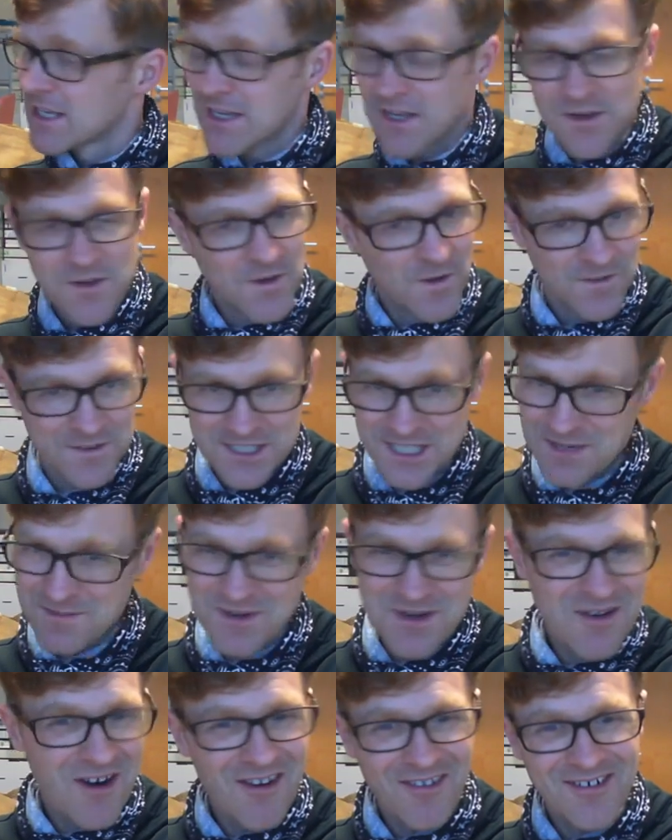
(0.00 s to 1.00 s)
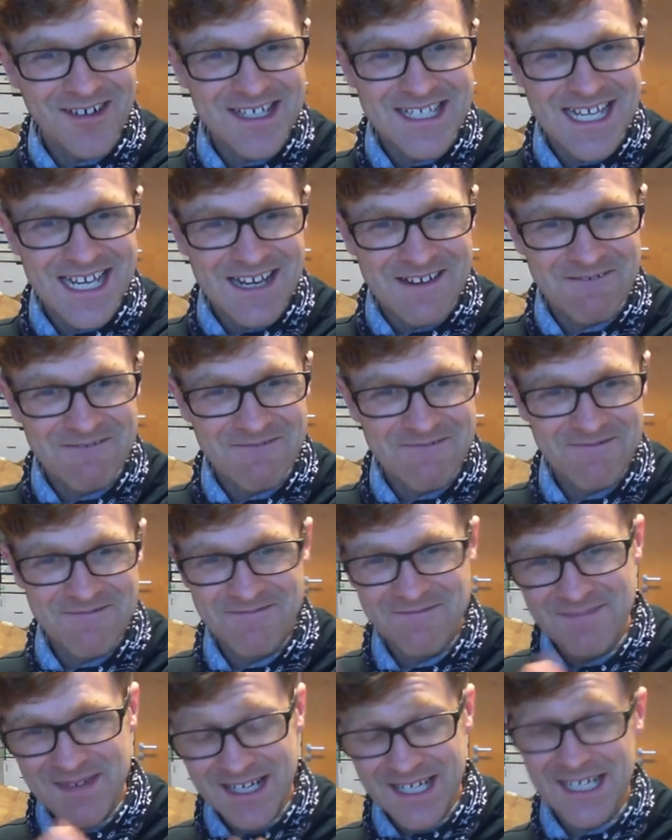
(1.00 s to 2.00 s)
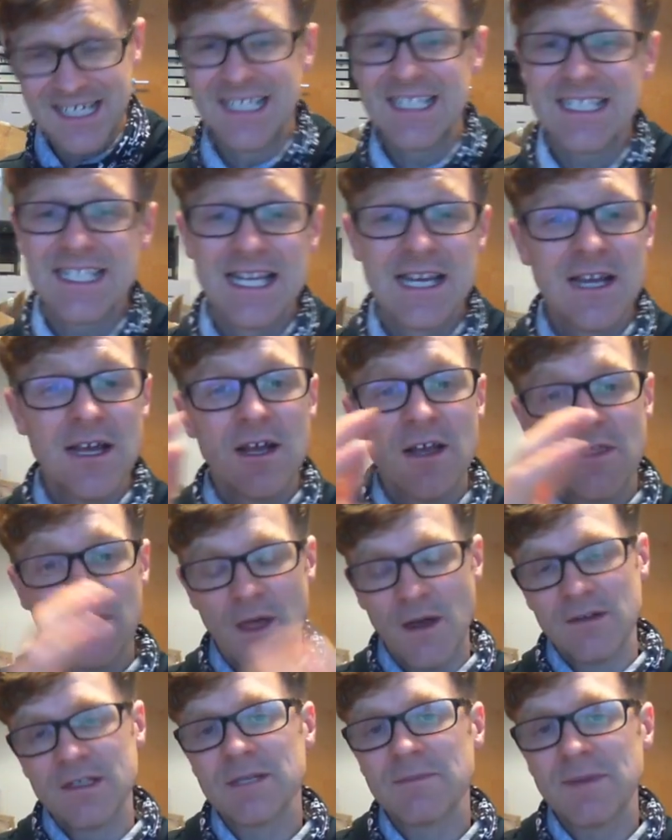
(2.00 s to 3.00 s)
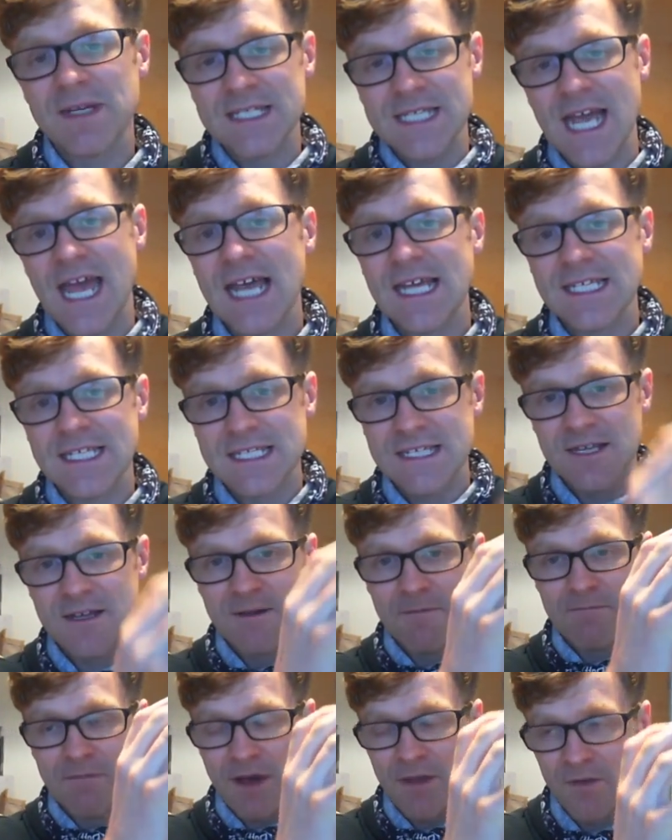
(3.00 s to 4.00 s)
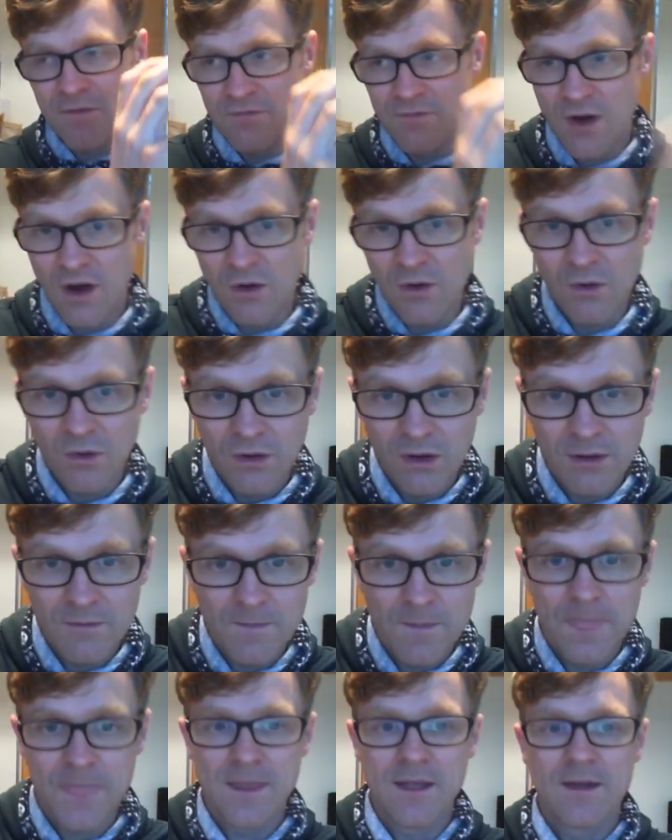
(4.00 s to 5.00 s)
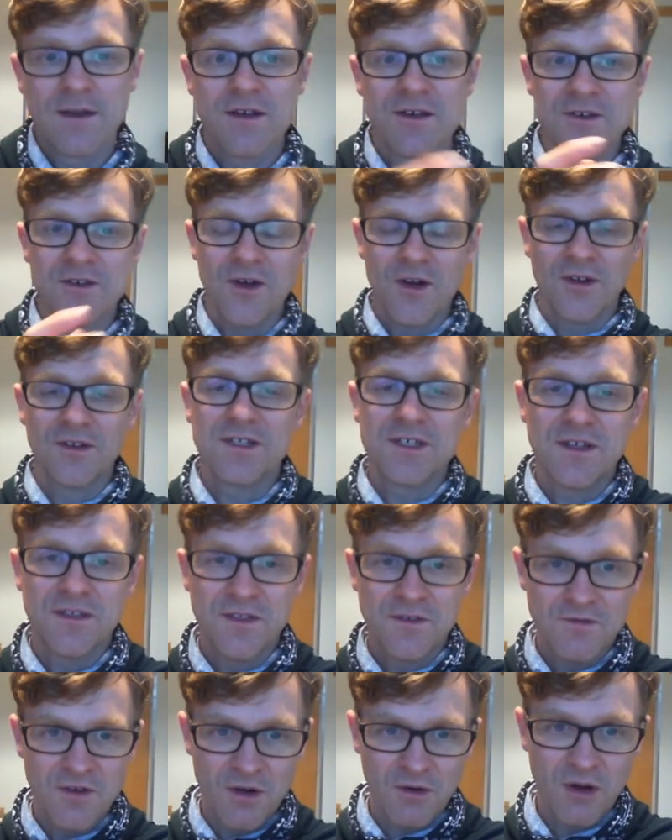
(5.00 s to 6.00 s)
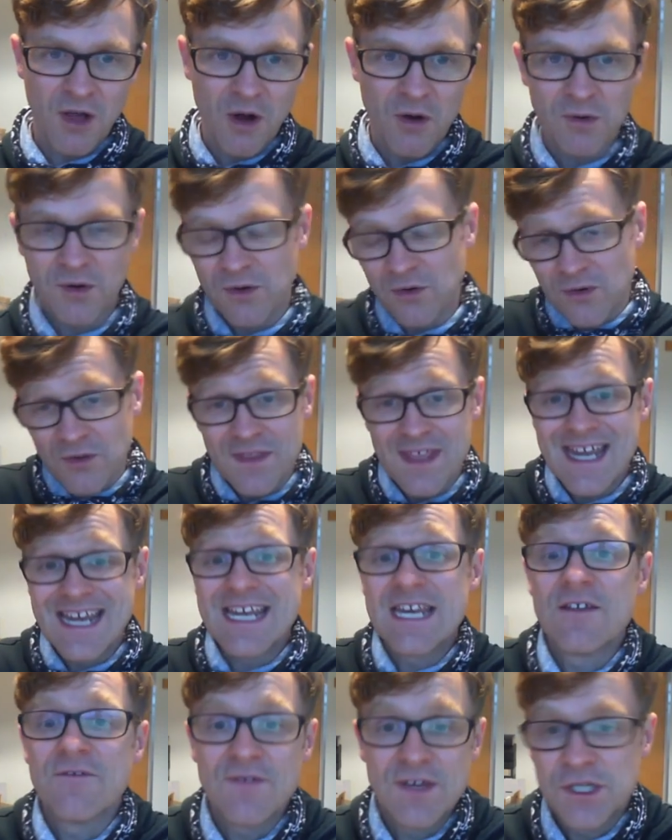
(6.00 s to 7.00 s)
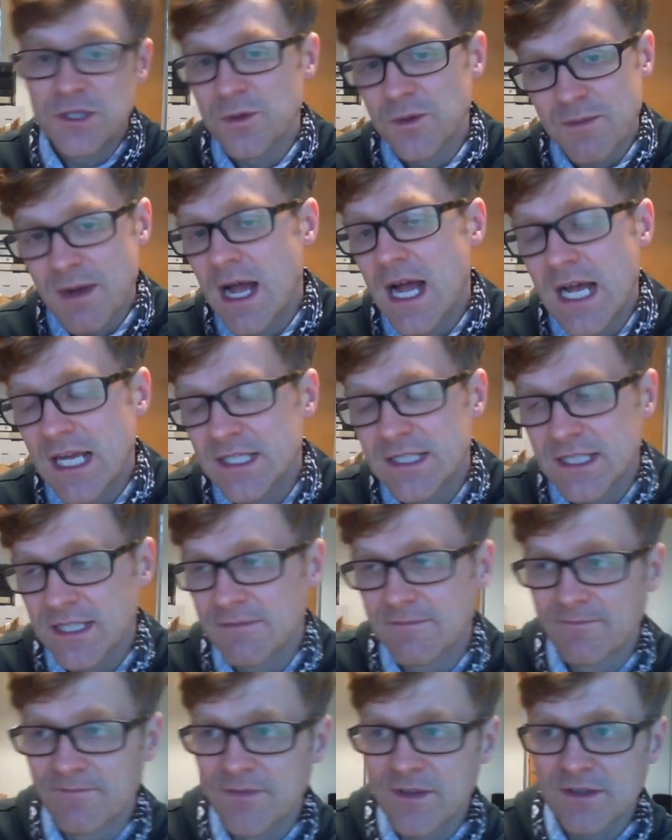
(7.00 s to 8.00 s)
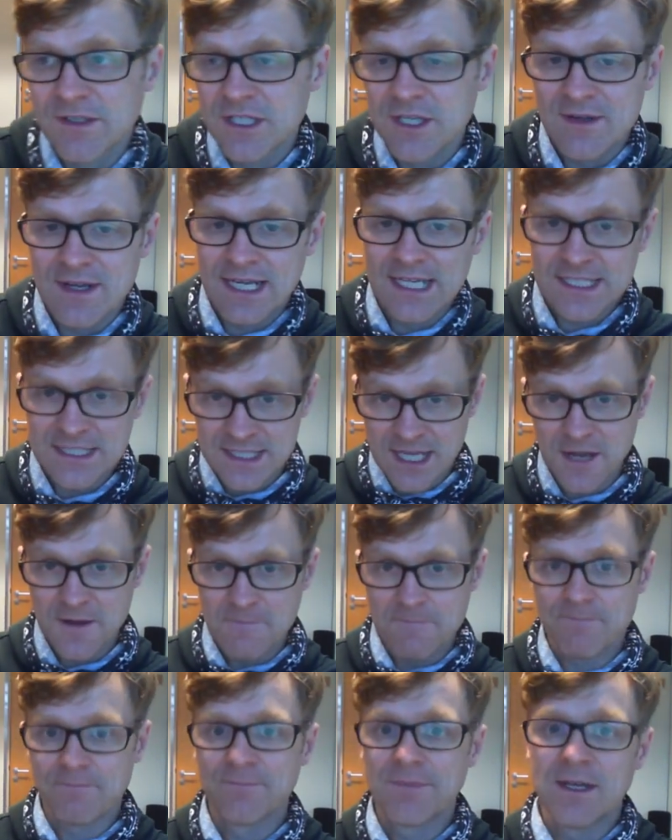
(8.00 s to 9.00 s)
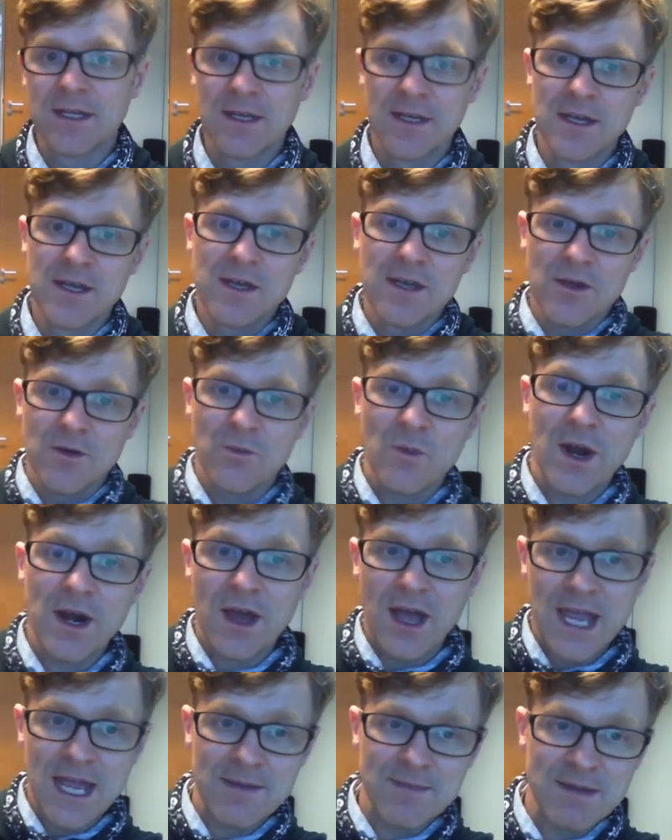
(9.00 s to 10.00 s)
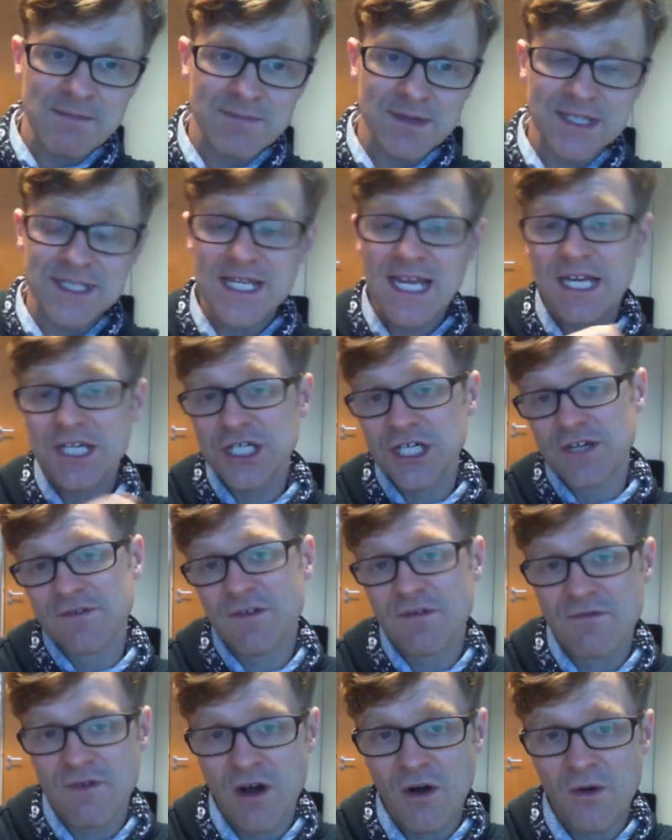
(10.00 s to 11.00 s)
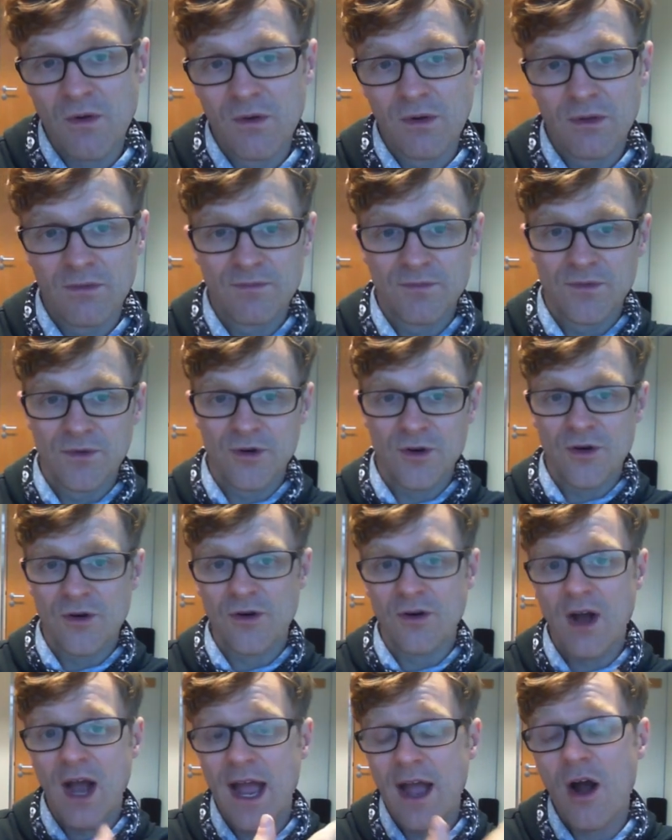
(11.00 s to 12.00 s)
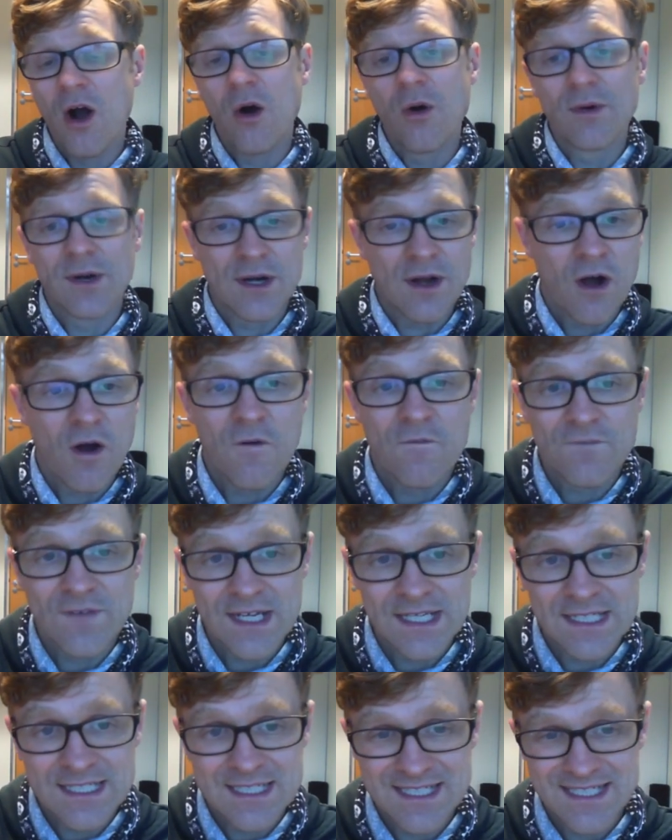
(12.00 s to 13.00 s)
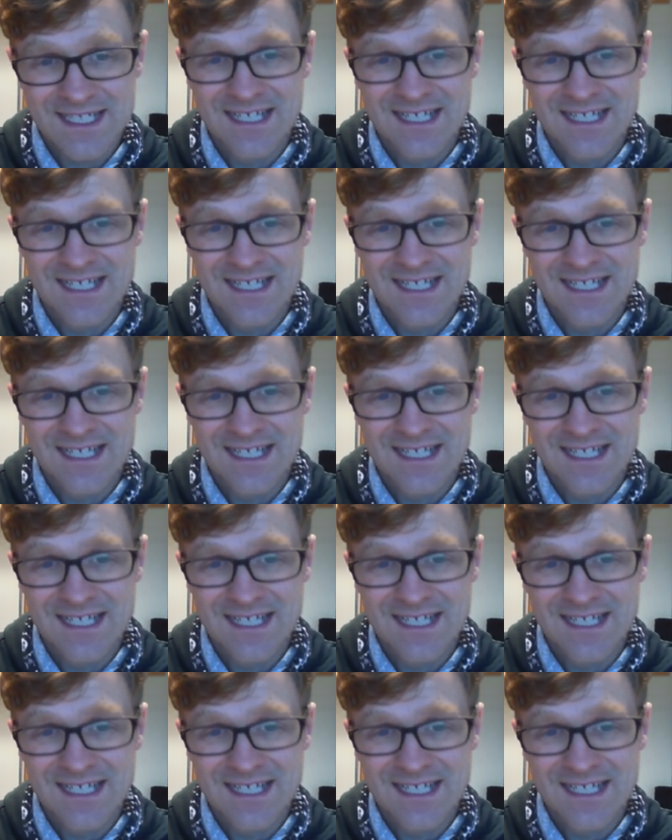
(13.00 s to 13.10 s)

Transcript: Not in a bureaucracy, because those are possessed by the role, not the role holder or the individual person who's doing it. So when I am in possession of a role or I hold an office,